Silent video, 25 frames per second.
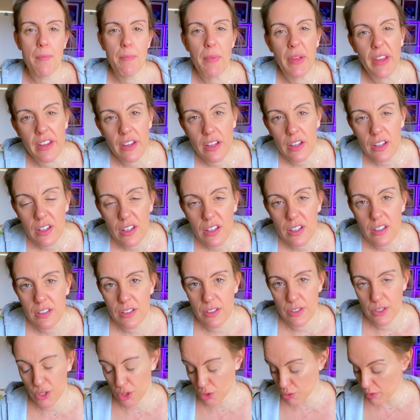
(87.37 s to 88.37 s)
Cut
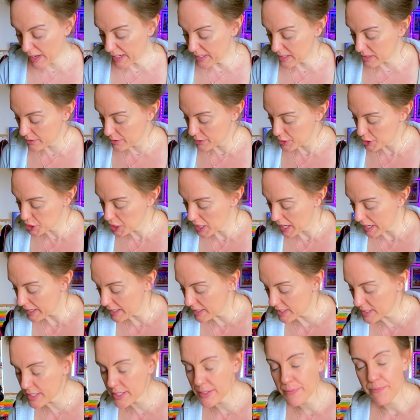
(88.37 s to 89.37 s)
straight to the
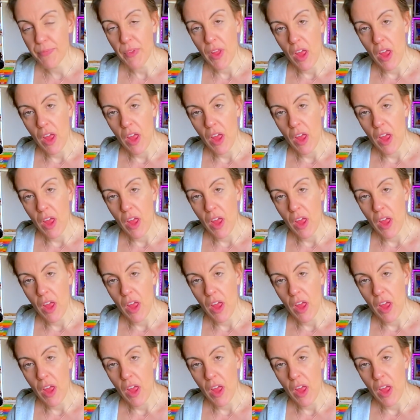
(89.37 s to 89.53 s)
chase.